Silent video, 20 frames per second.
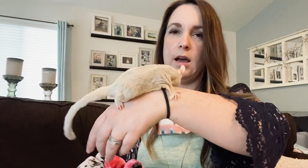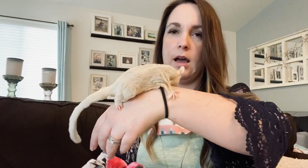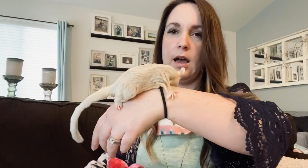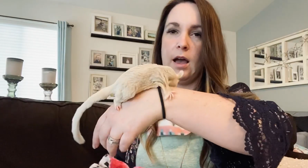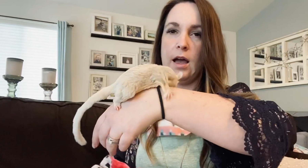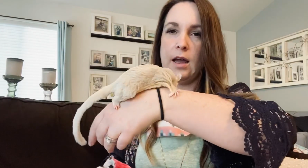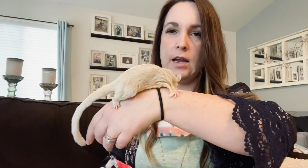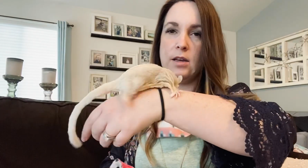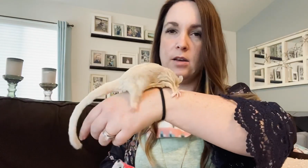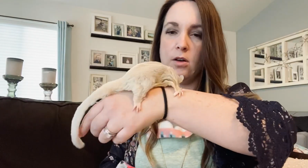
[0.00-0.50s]

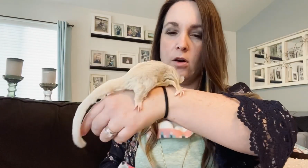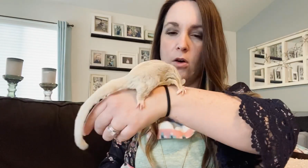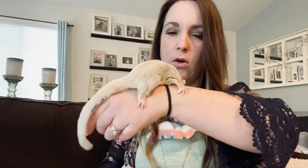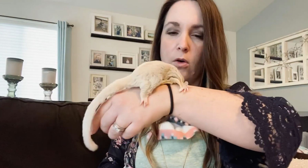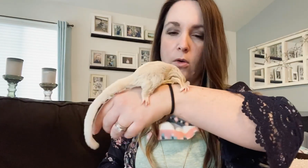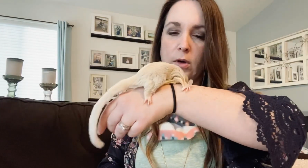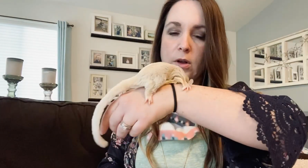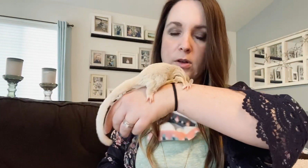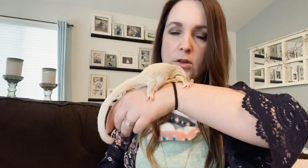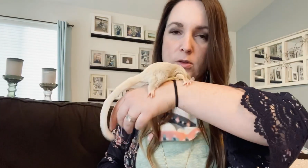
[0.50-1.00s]
I
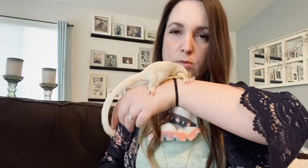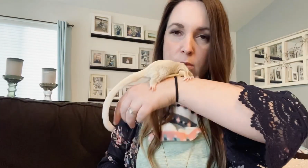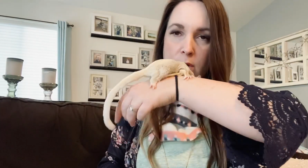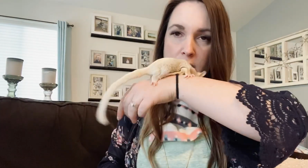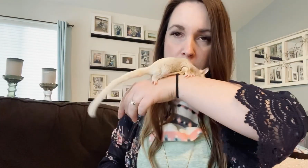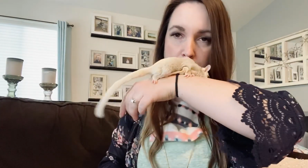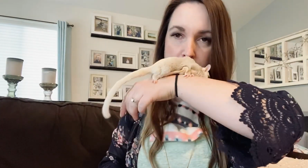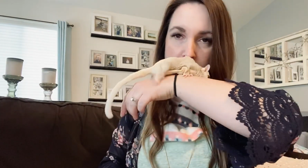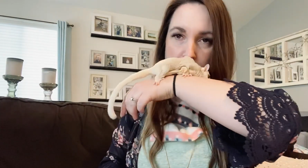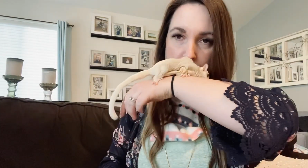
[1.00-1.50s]
know. You just want to
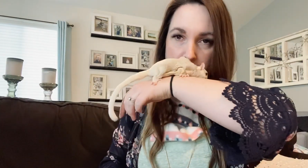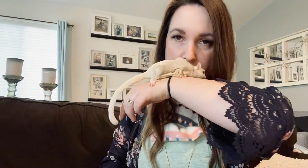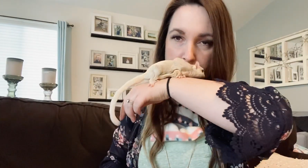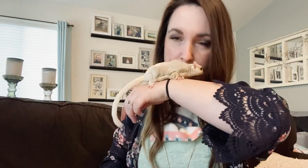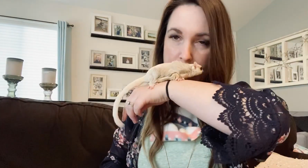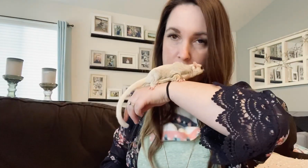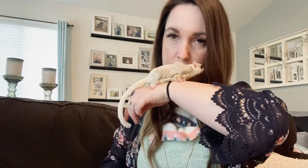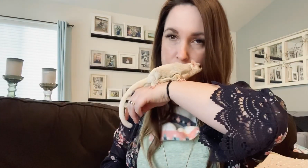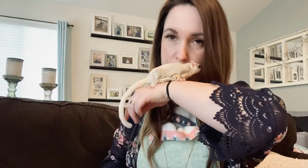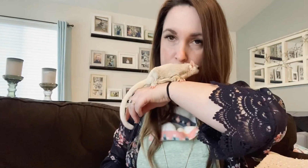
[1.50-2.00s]
be with
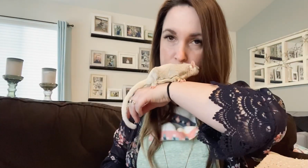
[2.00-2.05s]
me.